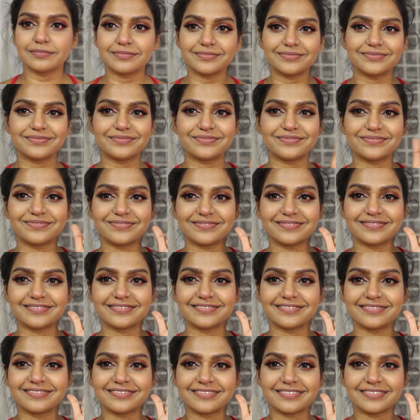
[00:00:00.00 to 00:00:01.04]
And yeah, once
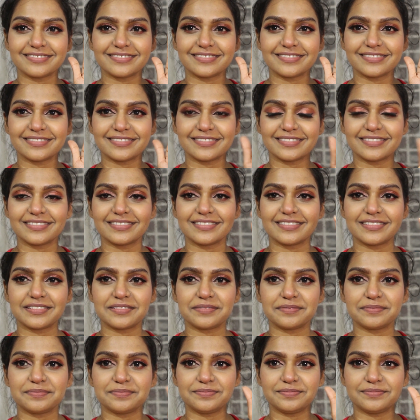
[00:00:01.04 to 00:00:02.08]
that's done, I'm
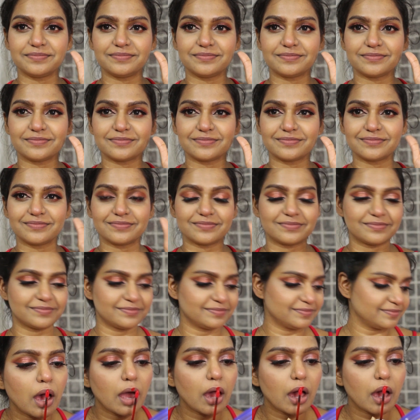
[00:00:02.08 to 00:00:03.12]
going ahead with
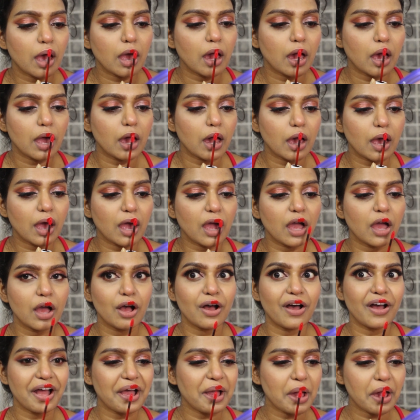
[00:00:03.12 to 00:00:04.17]
the
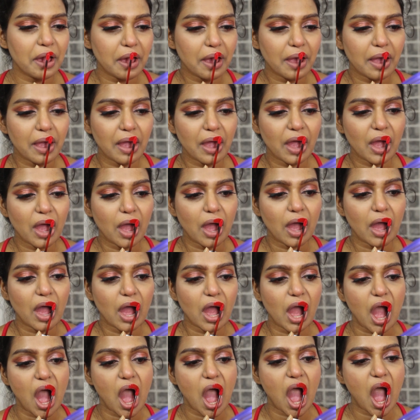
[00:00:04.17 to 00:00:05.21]
lipstick, and I'm so
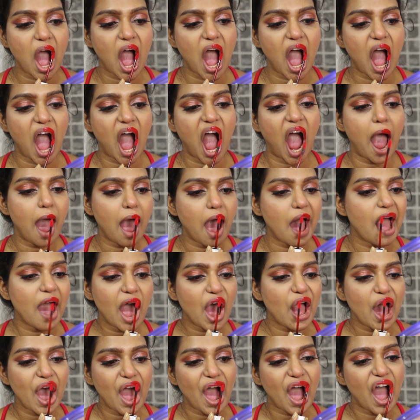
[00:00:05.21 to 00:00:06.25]
impressed by
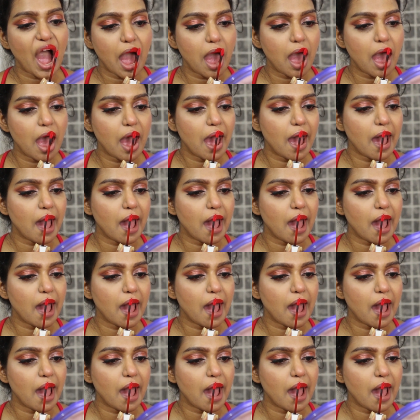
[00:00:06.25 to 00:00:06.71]
the color.